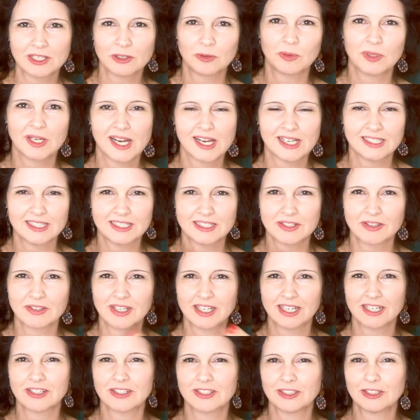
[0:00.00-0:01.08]
Edward Island so that
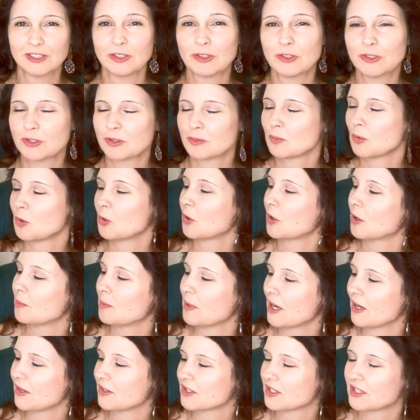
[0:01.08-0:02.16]
I could learn more
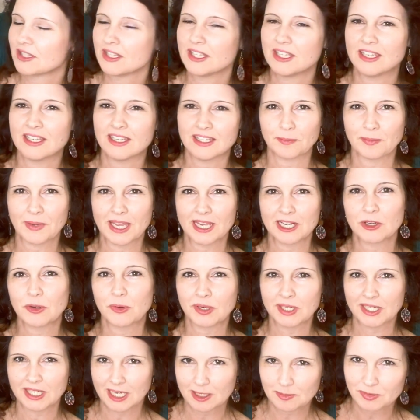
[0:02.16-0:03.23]
about the Anne of
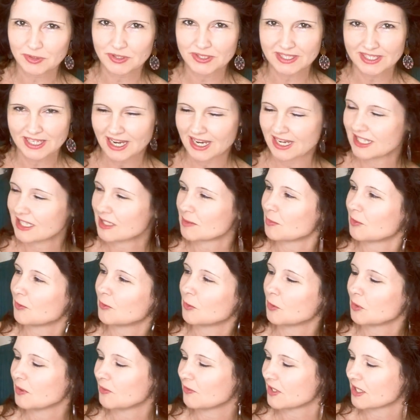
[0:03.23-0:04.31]
Green Gables sites
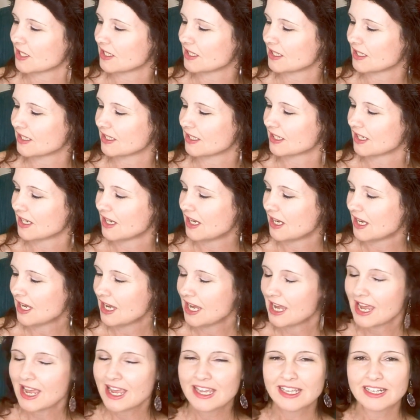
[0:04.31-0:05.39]
before we visited.
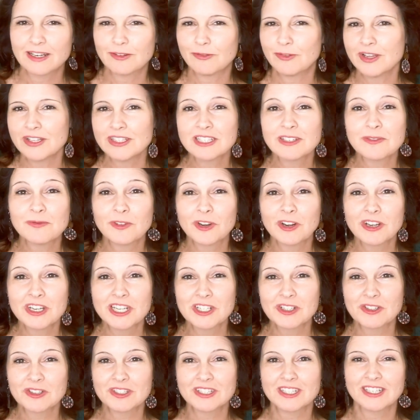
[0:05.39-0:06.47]
And I found some very
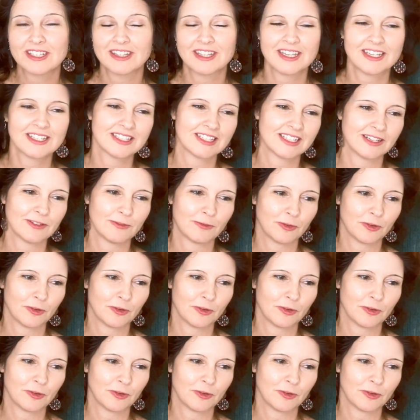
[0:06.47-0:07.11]
interesting things in it.